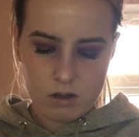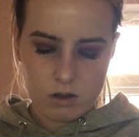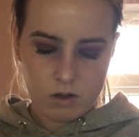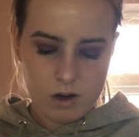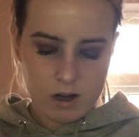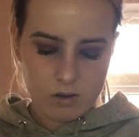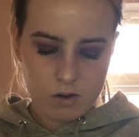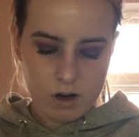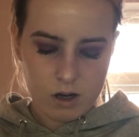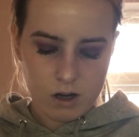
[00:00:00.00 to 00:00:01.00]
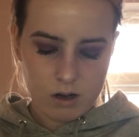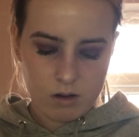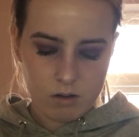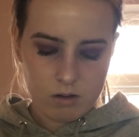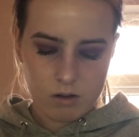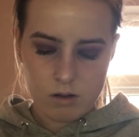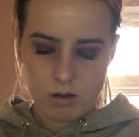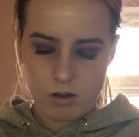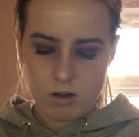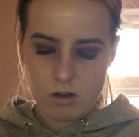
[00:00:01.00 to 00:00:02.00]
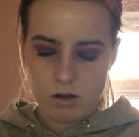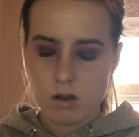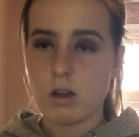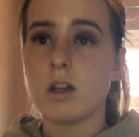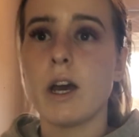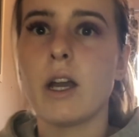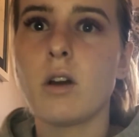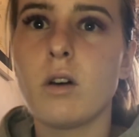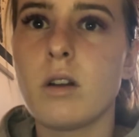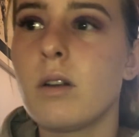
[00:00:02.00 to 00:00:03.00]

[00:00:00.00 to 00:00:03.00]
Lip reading: Stress right now. Hang on.